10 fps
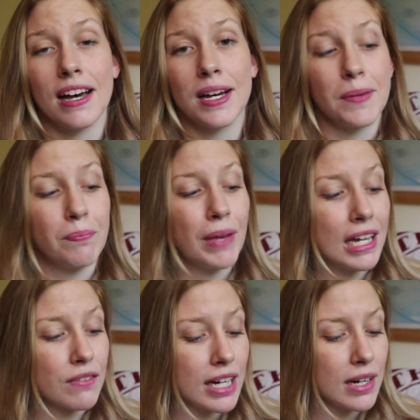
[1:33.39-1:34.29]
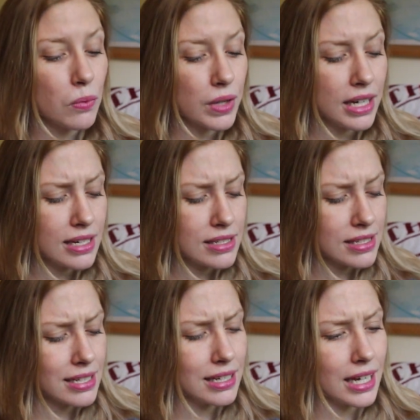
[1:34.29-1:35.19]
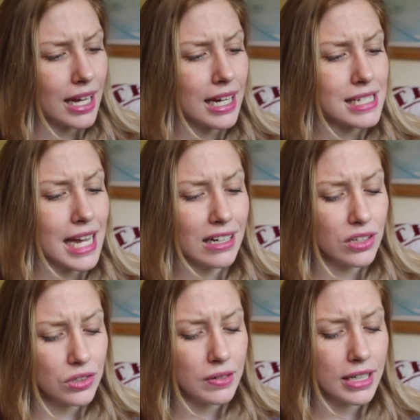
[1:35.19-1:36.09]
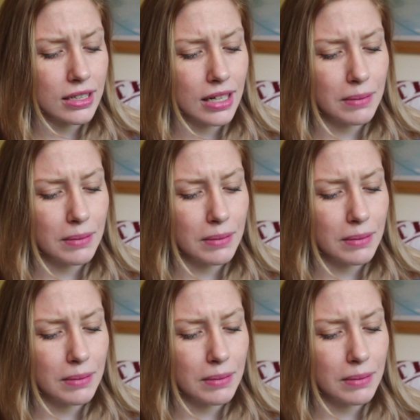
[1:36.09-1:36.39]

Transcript: Um, Penny Reid was a technical writer,